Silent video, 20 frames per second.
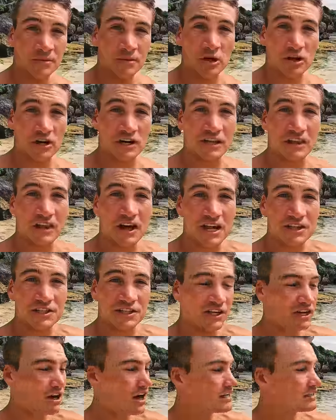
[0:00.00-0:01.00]
not gonna lie to
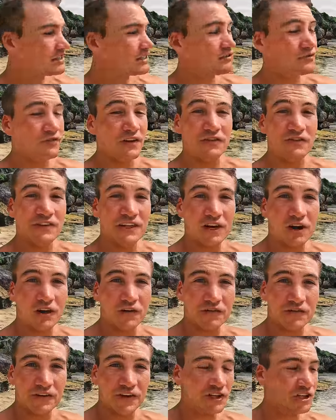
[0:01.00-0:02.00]
you guys, this
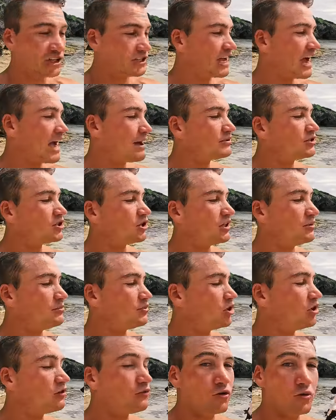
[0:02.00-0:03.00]
$50 fish is absolutely
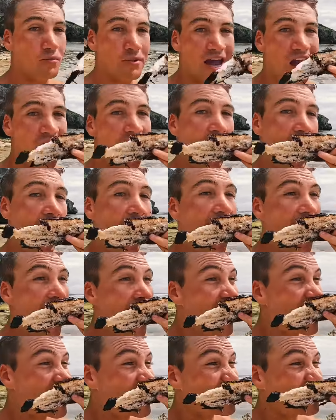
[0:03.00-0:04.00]
beautiful, man.
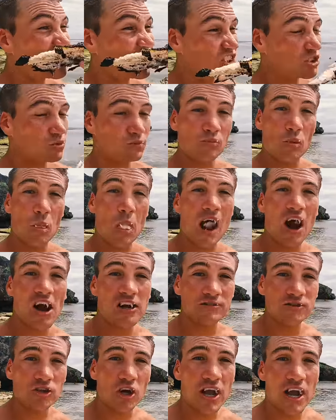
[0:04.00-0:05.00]
I
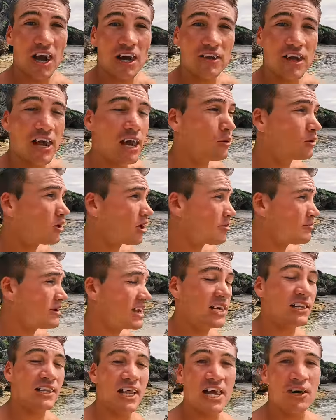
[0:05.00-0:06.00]
don't know how the hell we're gonna
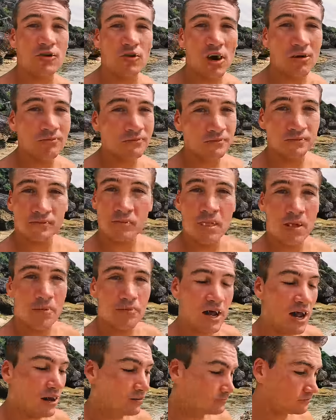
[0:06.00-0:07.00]
beat it later on,
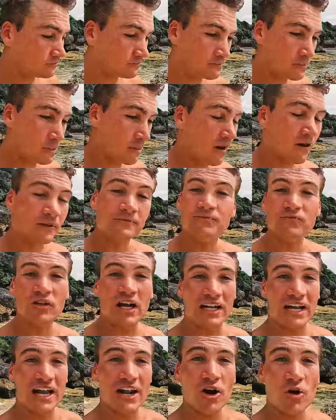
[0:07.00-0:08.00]
but
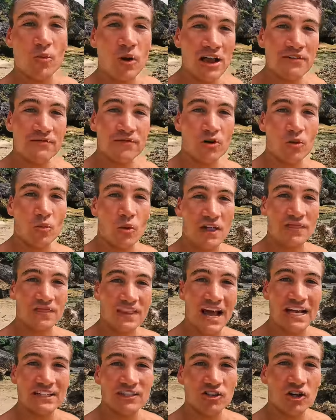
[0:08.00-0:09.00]
I cannot wait for a
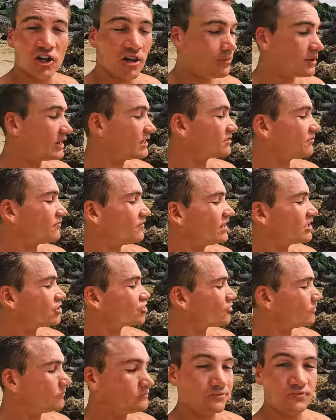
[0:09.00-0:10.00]
$1,000 piece of
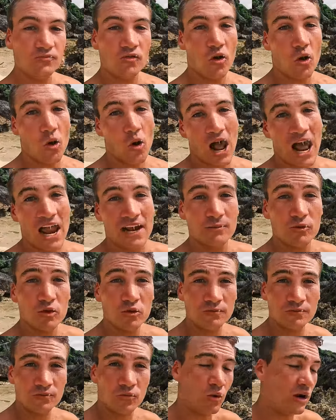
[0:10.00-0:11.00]
fish, or animal,
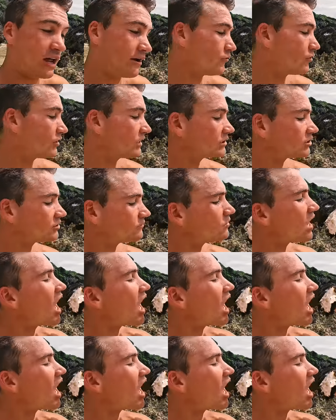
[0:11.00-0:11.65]
whatever it is.